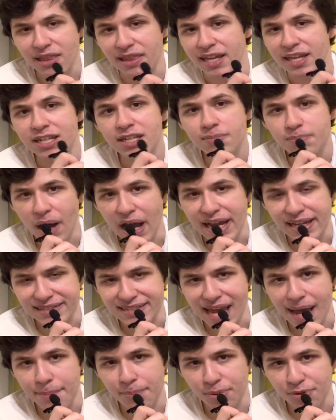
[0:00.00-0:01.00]
leading by
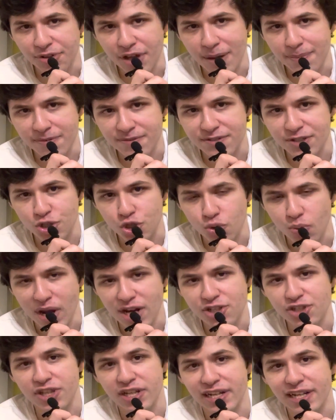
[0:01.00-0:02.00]
example type of
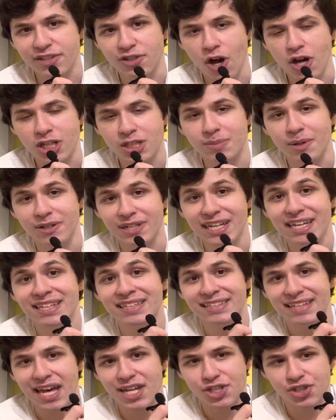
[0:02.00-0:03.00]
situation that I talked about
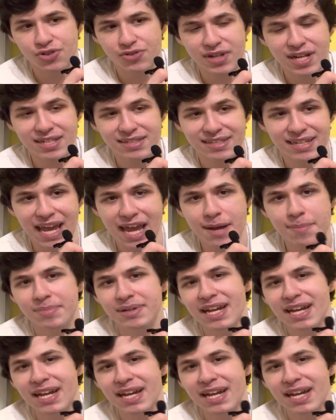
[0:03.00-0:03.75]
in yesterday's game,